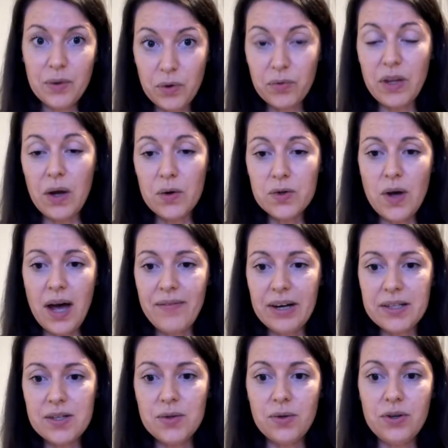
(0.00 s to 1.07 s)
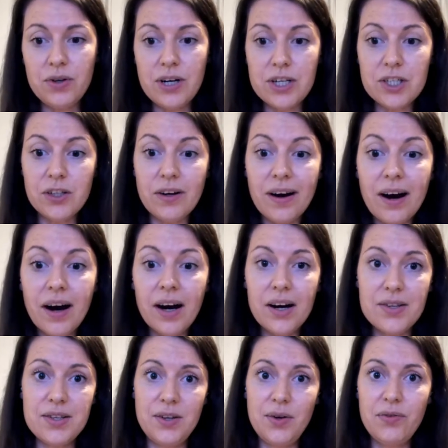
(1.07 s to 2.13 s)
They also have access to international
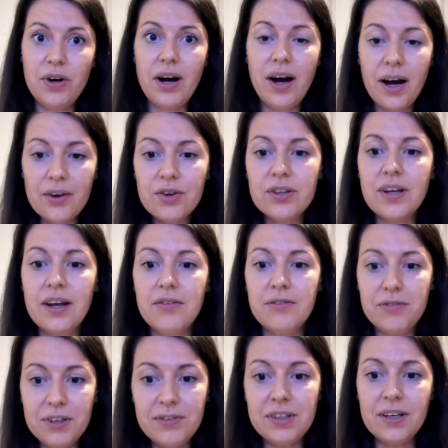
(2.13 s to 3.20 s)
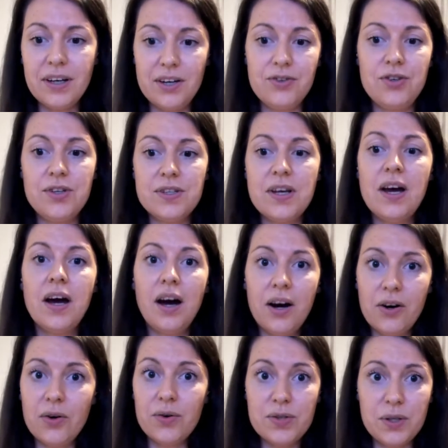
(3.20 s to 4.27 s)
cards in over 150 countries
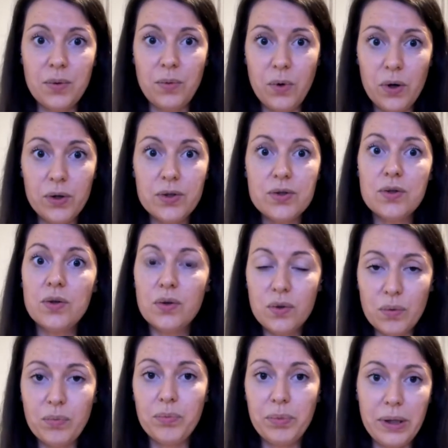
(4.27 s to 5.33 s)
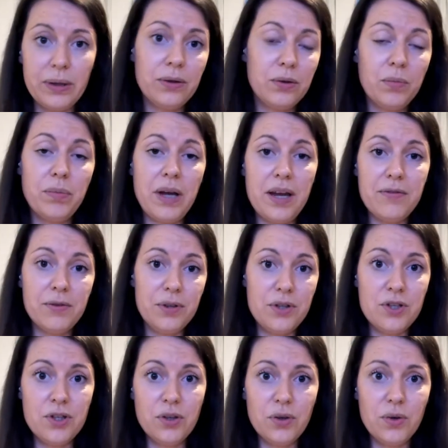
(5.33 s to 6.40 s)
across the world to pay for
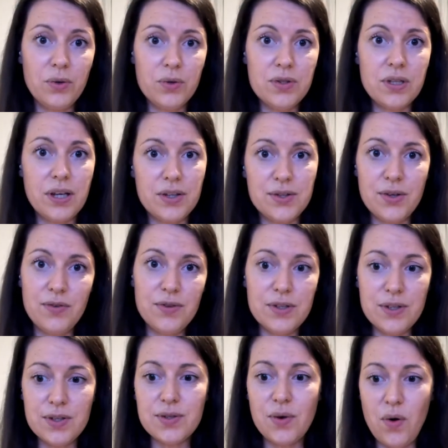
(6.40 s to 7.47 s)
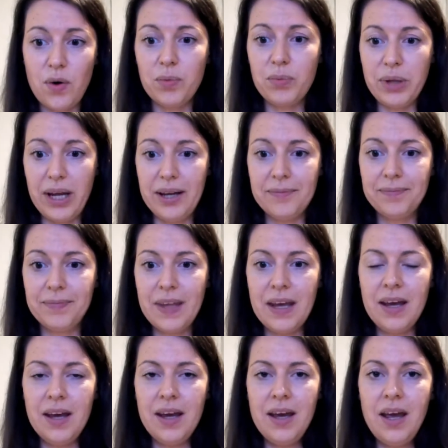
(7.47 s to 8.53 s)
digital goods and services on Play.
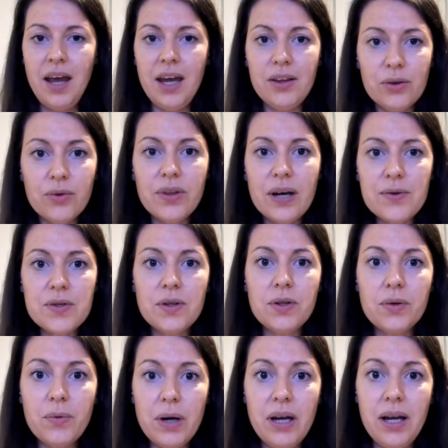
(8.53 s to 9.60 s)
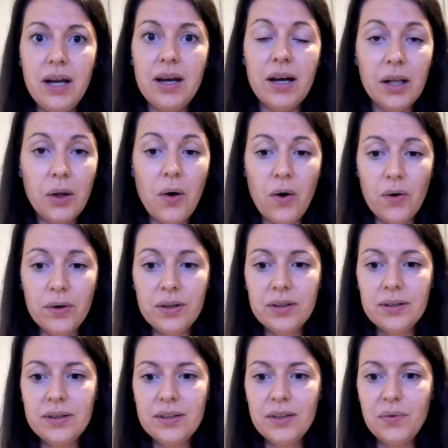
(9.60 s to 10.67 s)
In 2020 alone,
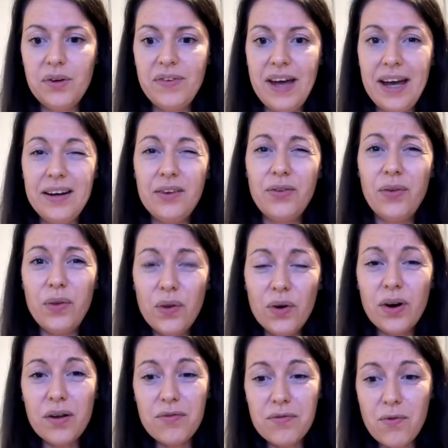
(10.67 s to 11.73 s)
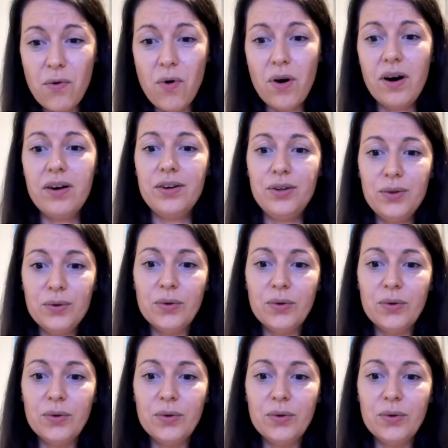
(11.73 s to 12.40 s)
we've added 34 new